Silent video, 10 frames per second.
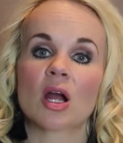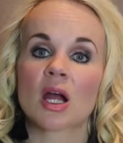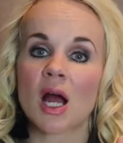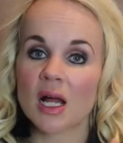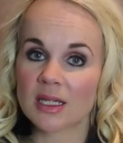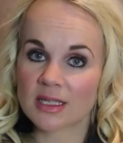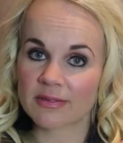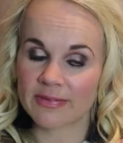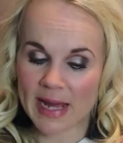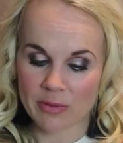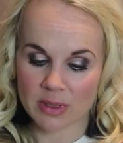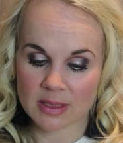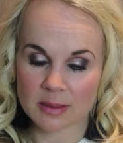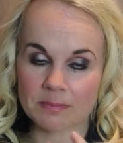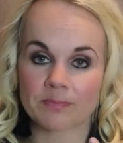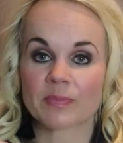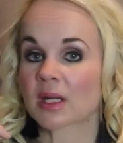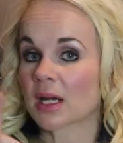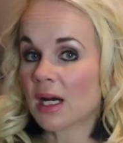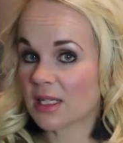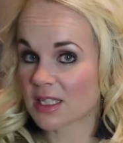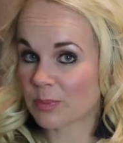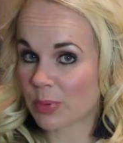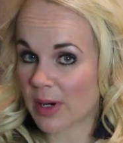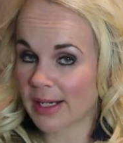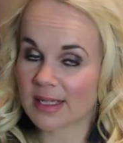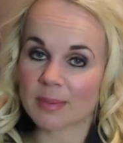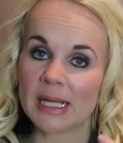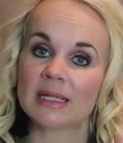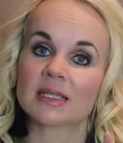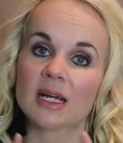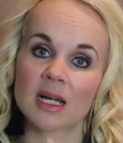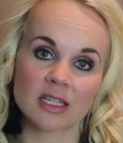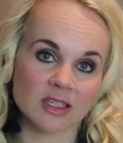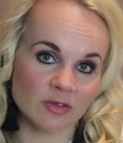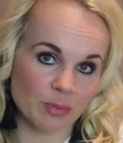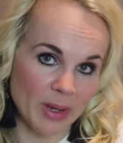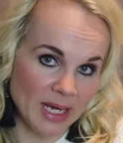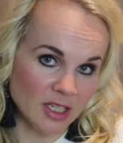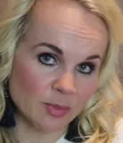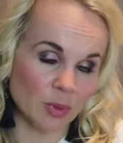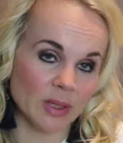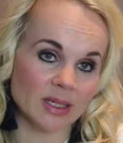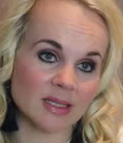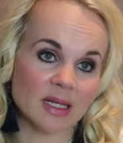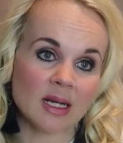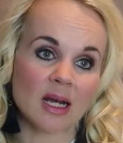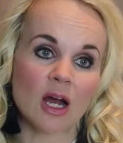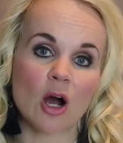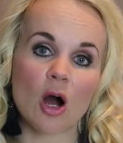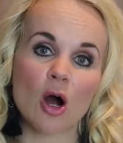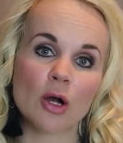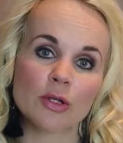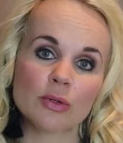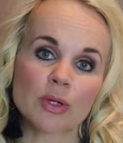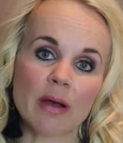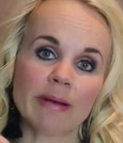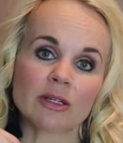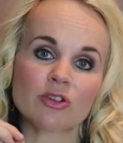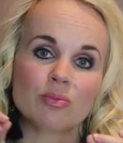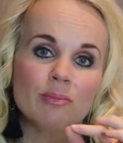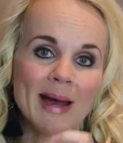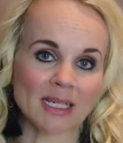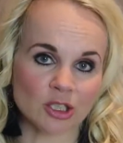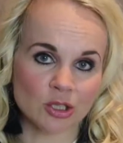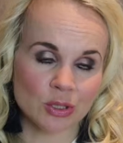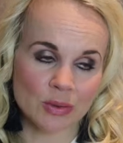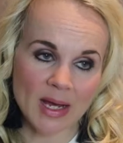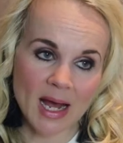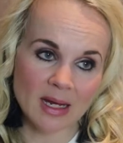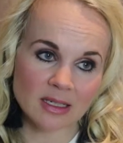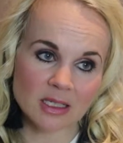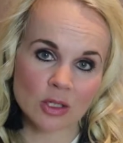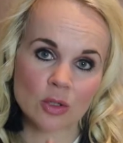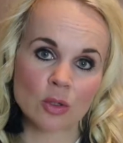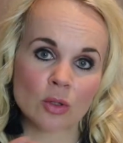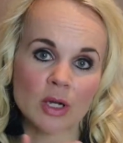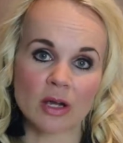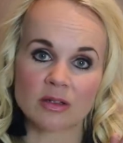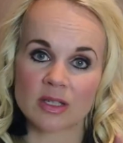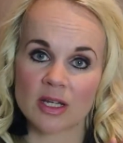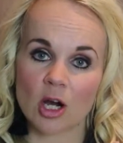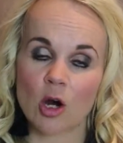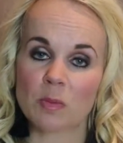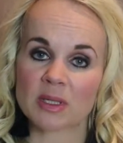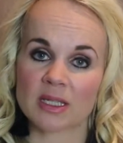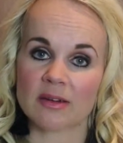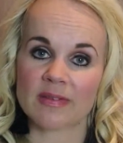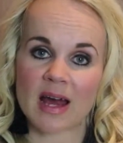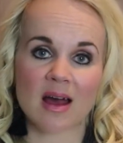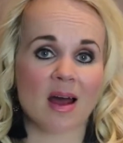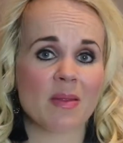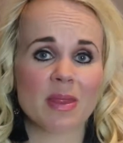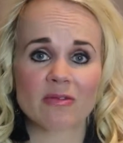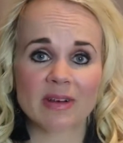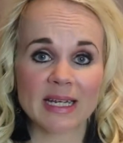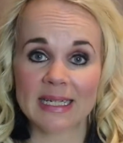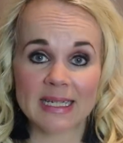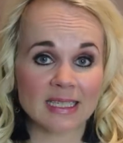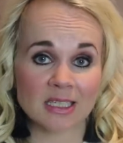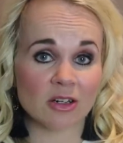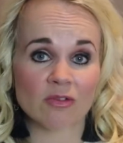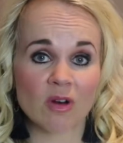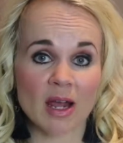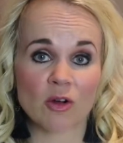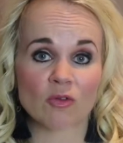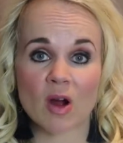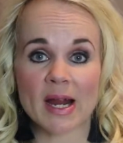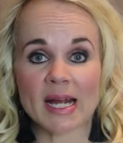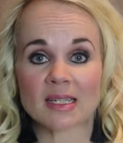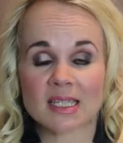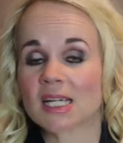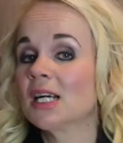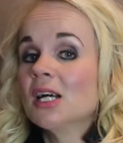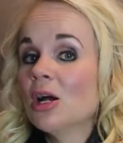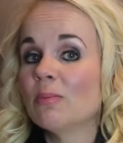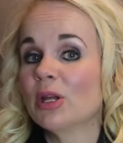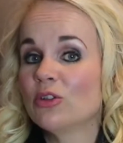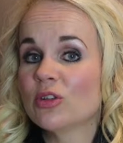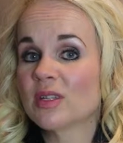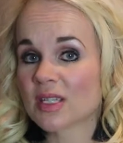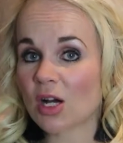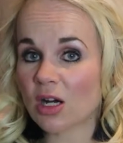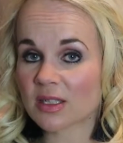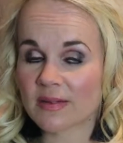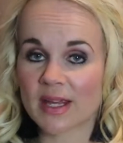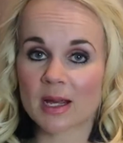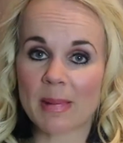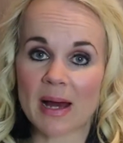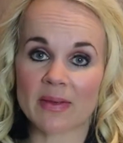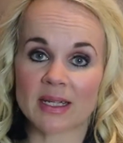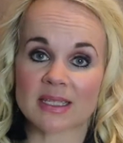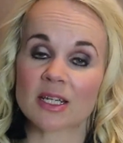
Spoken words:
Colours of flowers, colours of bridesmaids, colours of page boys. Are you going to match to that or go to the opposite of that? And there really isn't a right or wrong answer, but you should start to think about this.